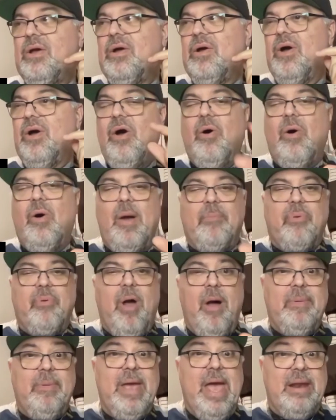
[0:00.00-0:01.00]
Oh, I
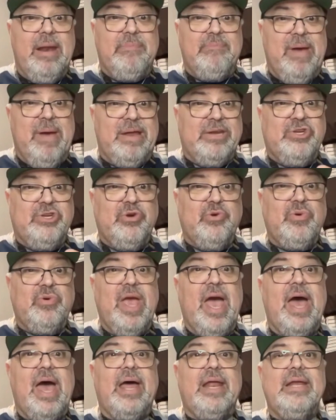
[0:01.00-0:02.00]
probably hadn't met you
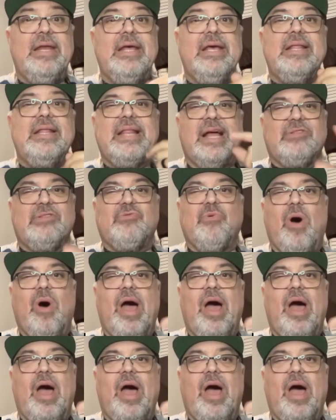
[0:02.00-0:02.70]
yet. That's why.